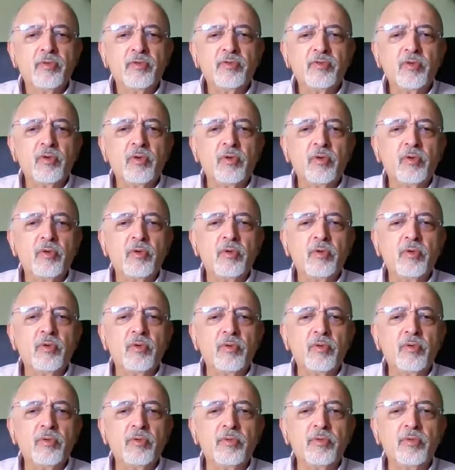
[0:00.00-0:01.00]
so
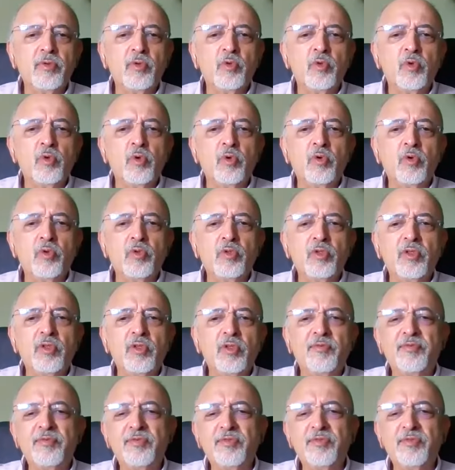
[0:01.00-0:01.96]
you know the